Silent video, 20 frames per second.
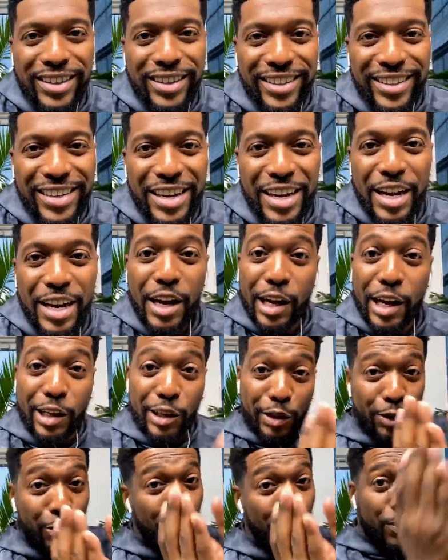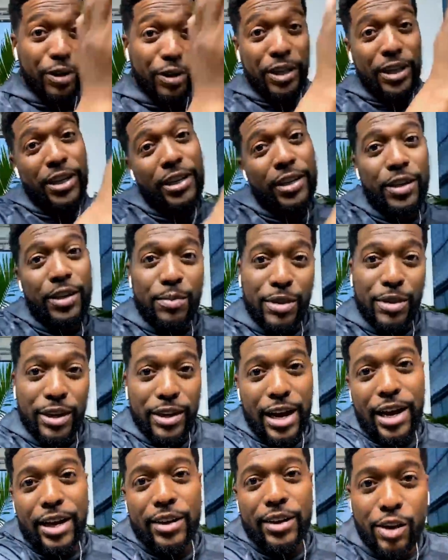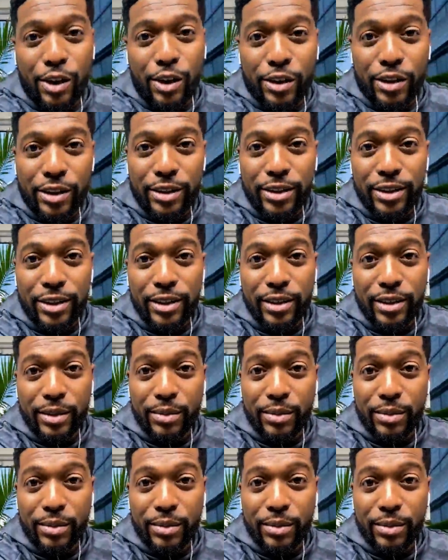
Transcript: and you don't want to end up in that dark